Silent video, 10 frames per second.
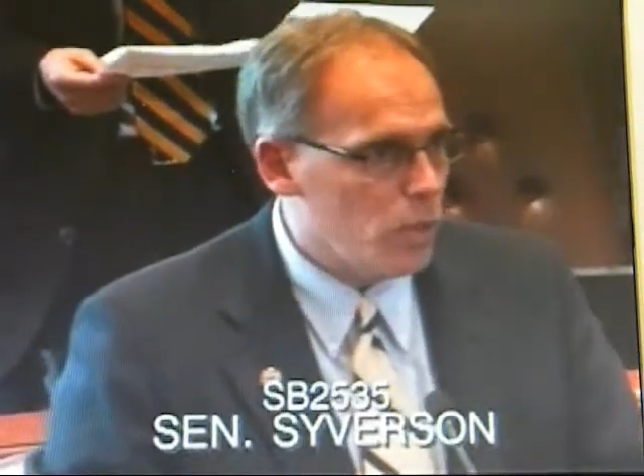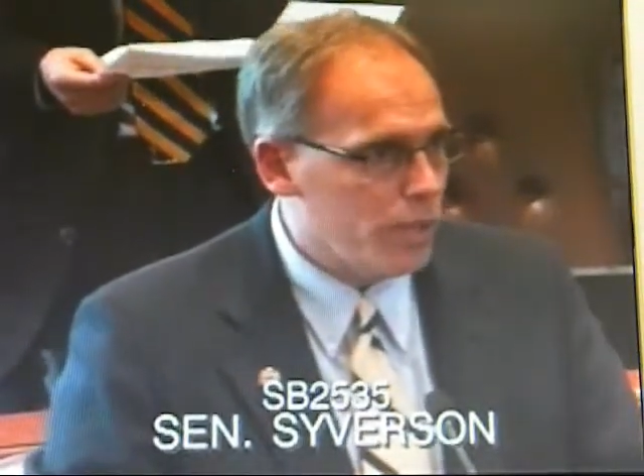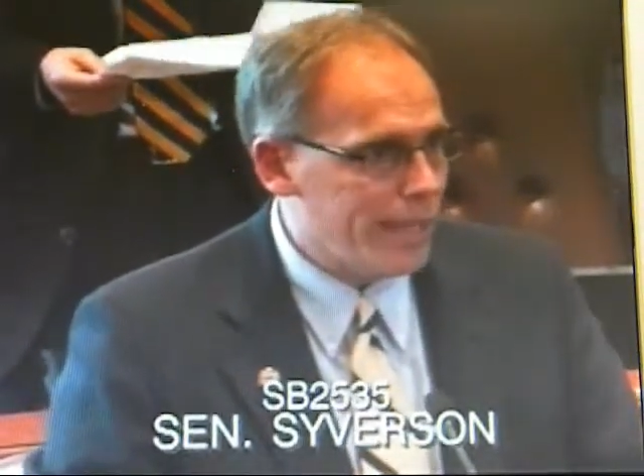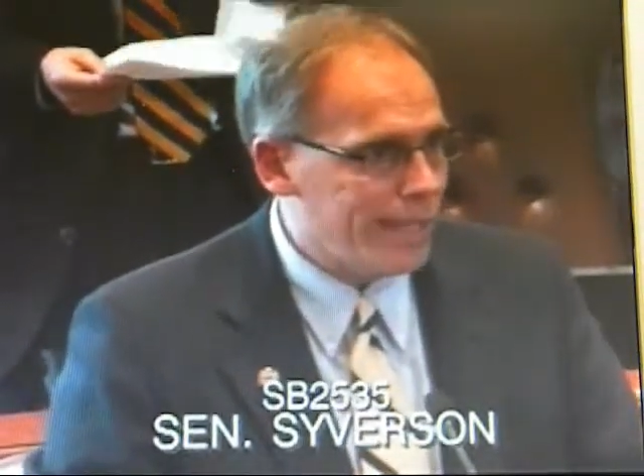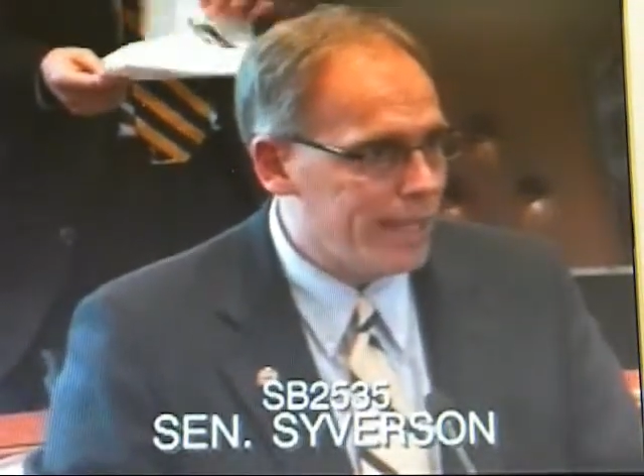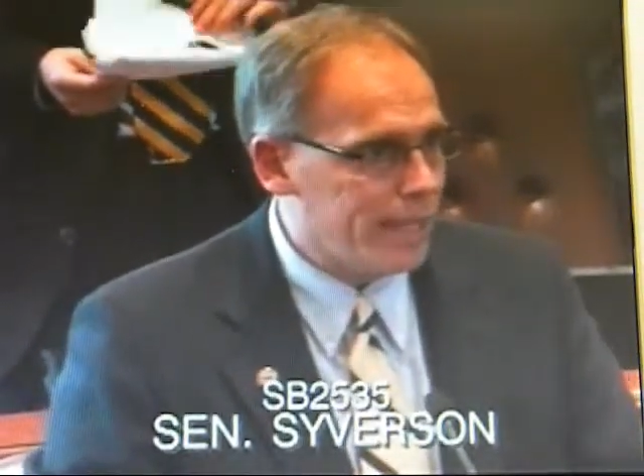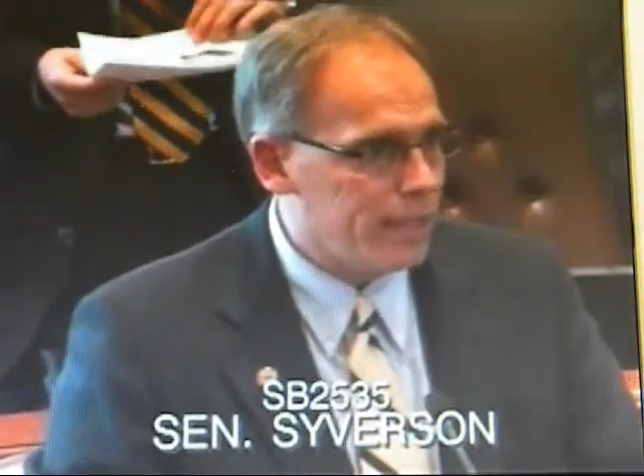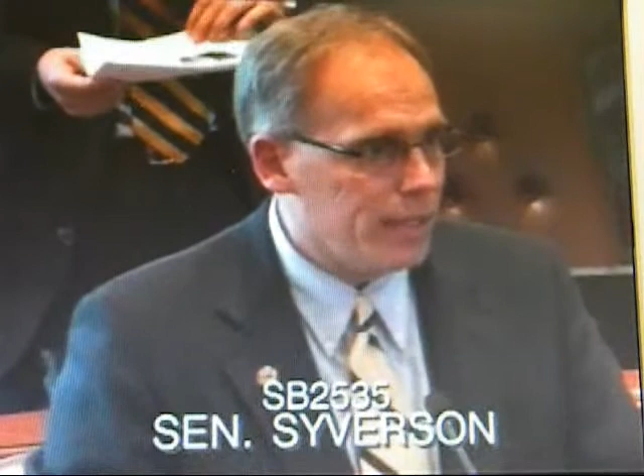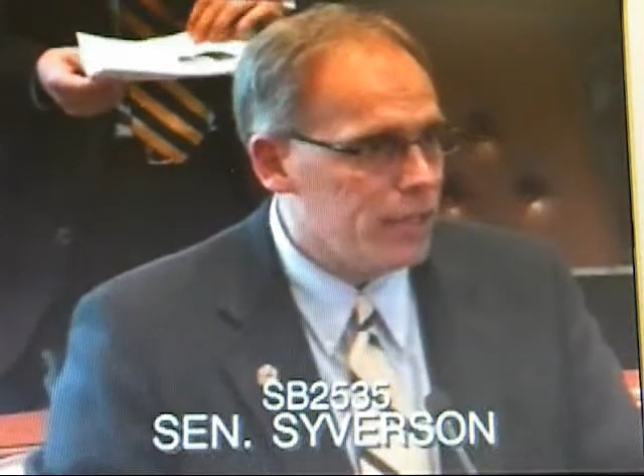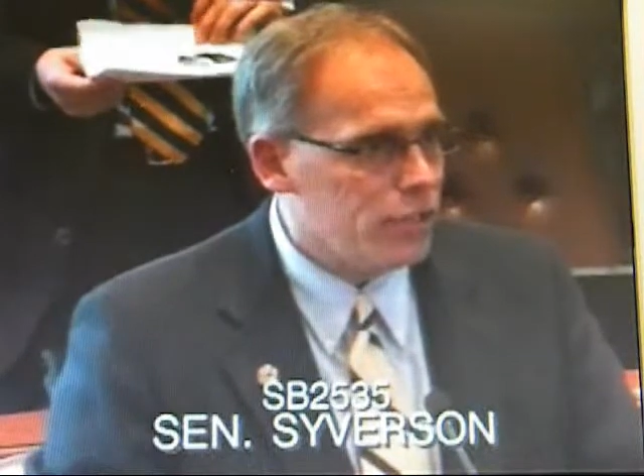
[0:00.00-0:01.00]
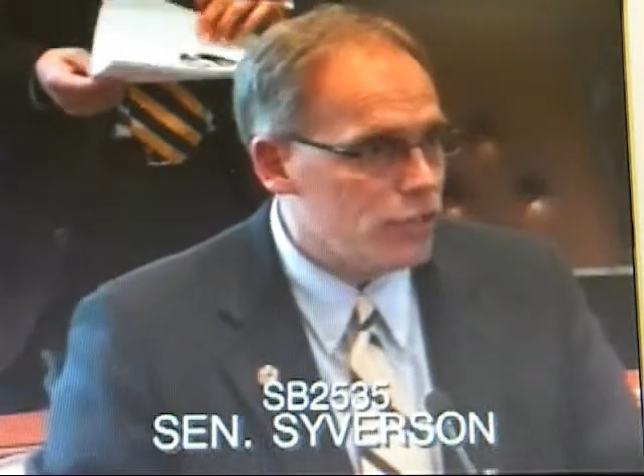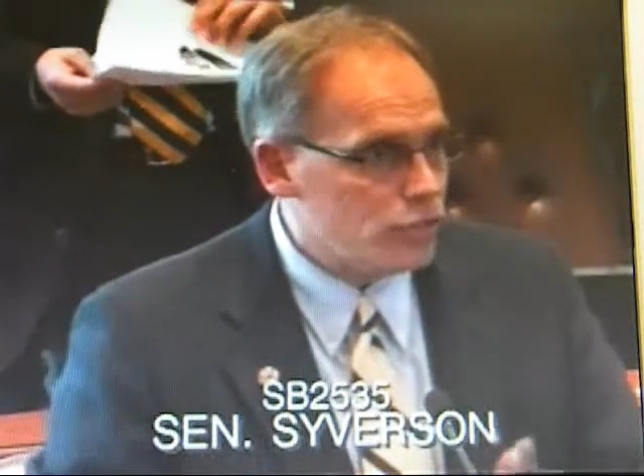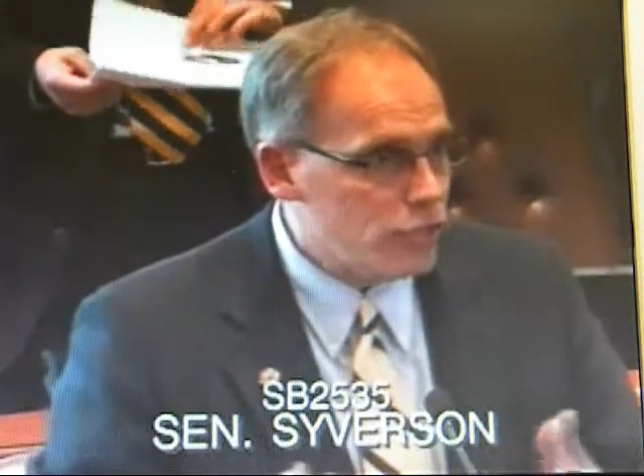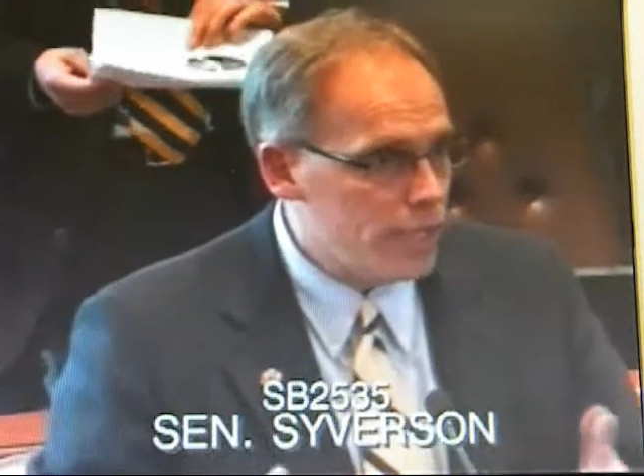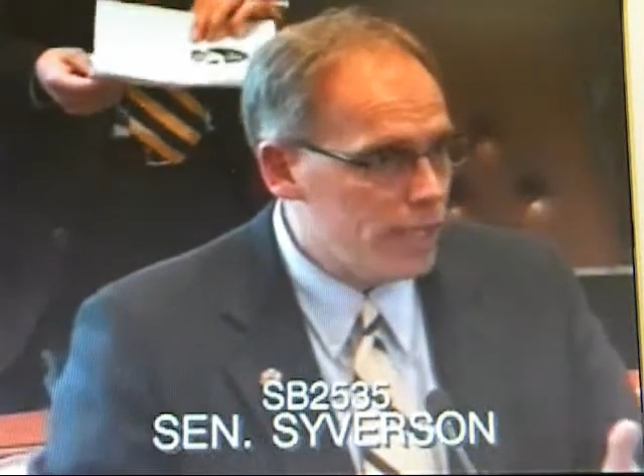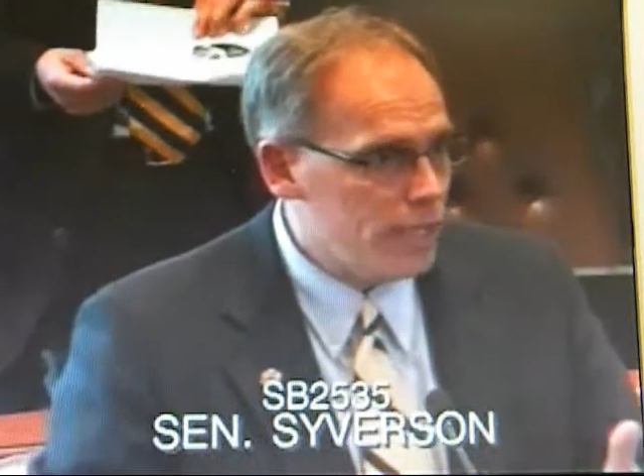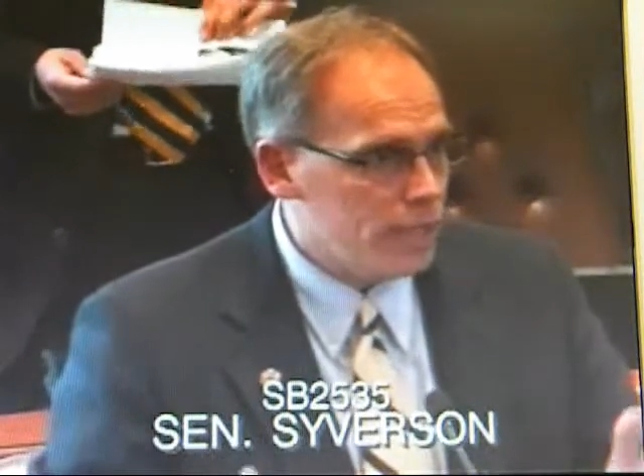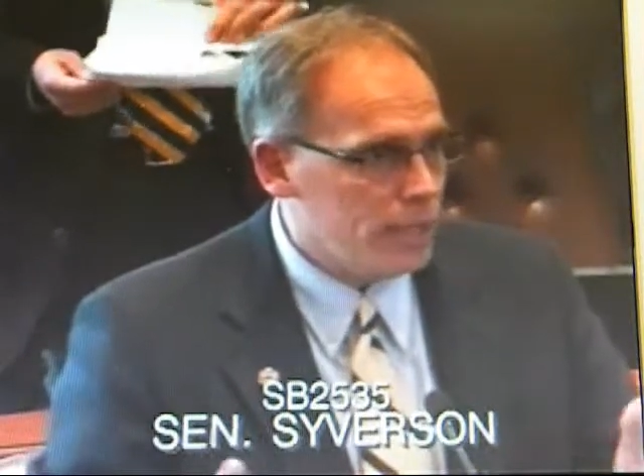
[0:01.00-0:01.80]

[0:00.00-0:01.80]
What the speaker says: where they can see